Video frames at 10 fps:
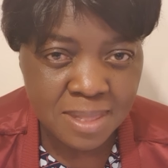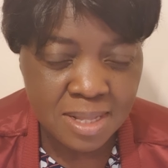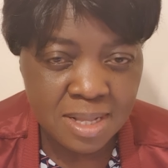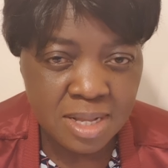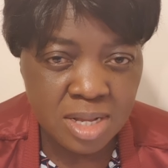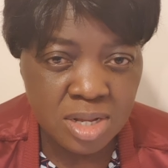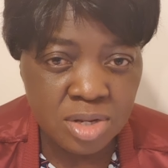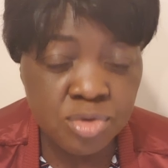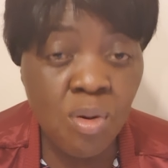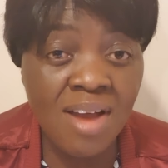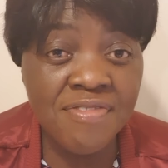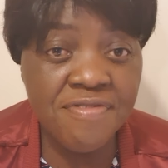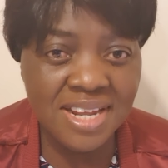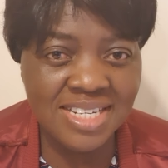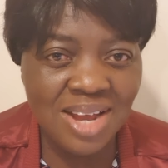to
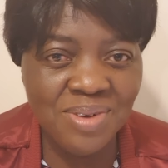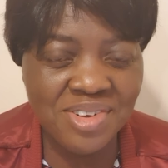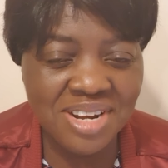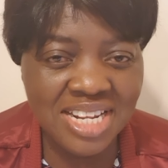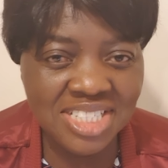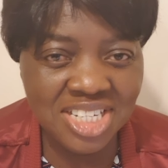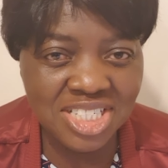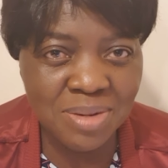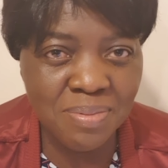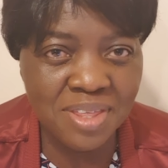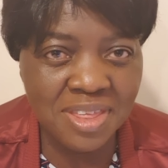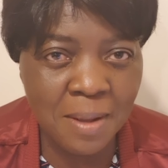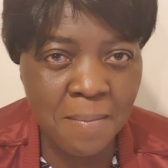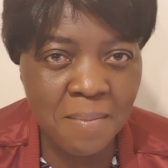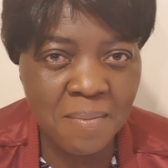affect our relationship with
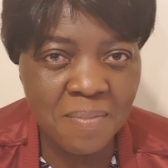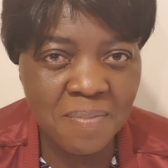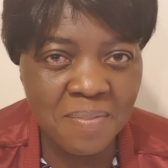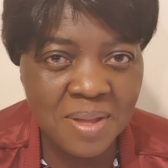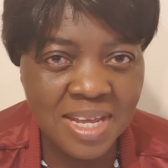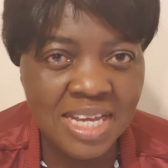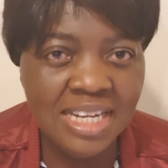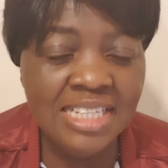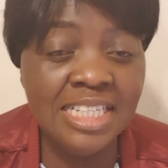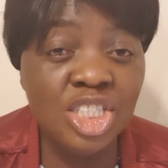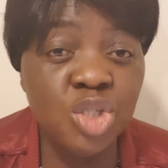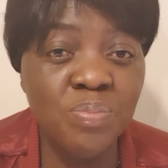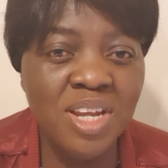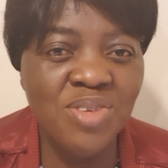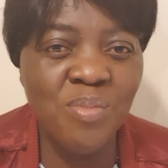Him. Let us
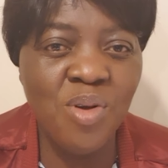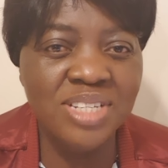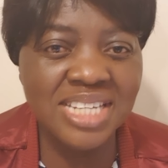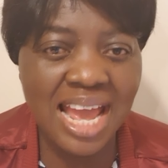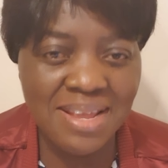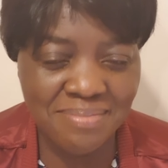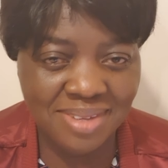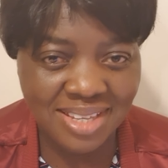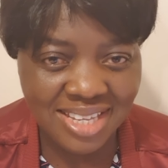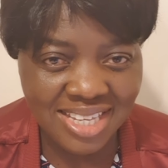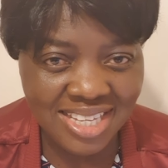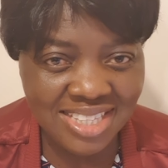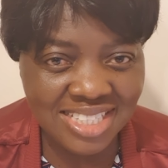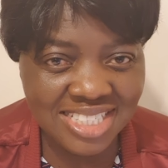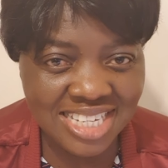spend more time in
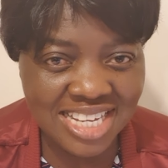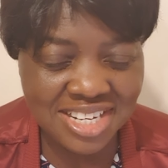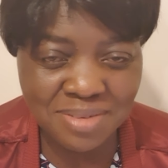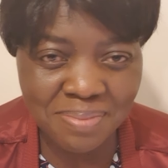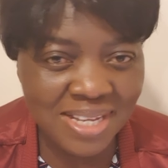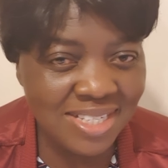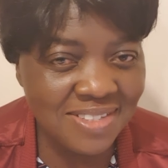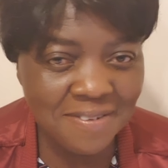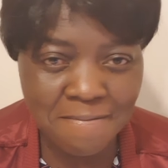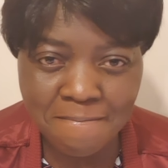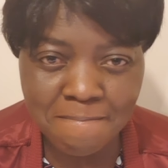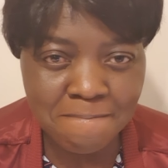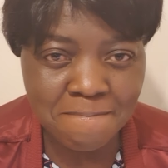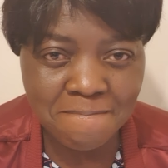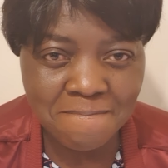the secret place.
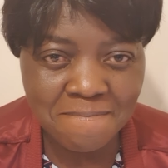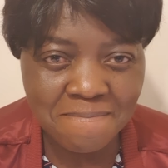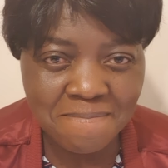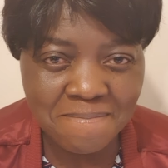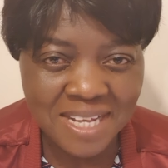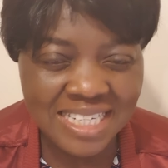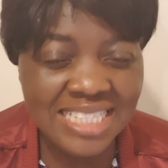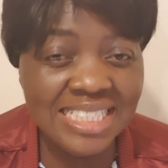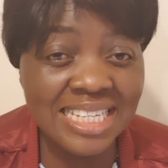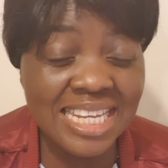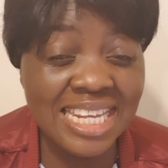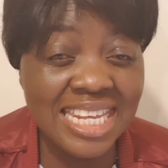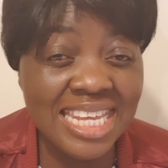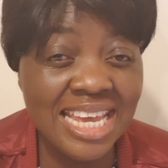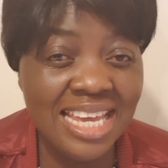Let's
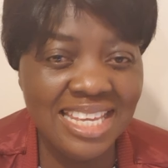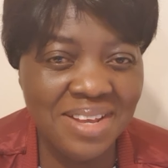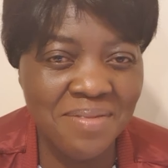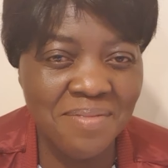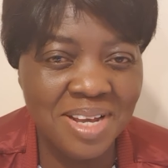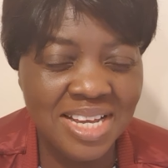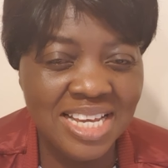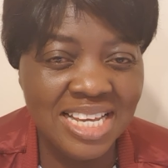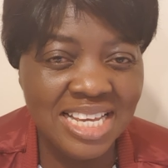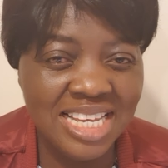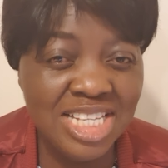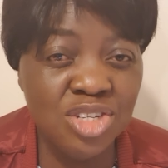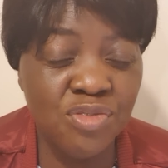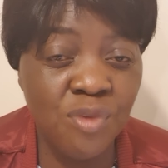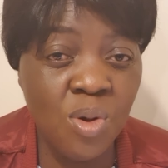hear Him,
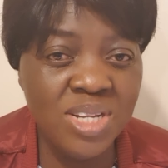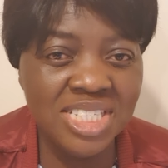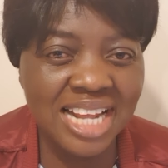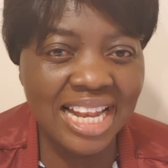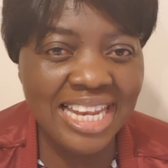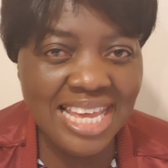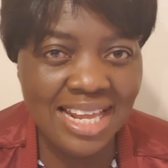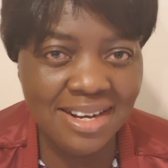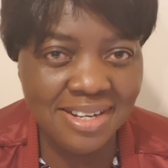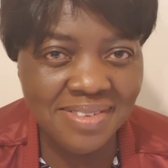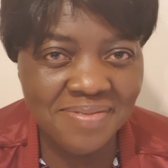His voice clearly,